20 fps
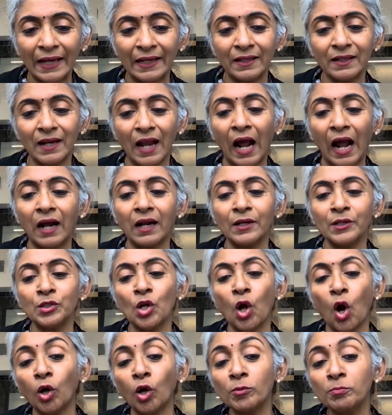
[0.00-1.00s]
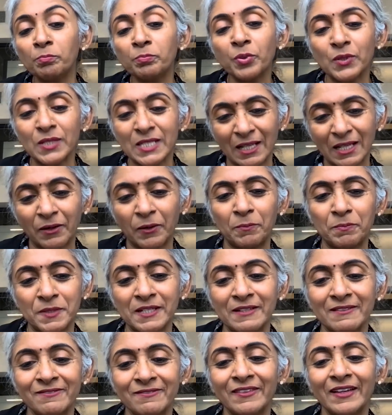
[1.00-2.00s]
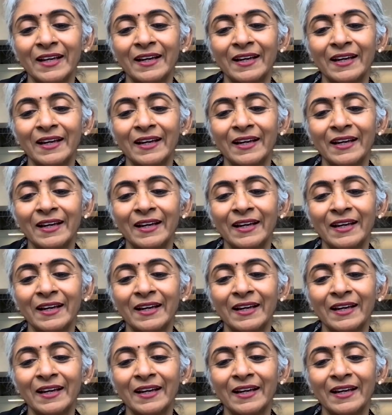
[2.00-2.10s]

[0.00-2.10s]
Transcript: and non-prescriptive.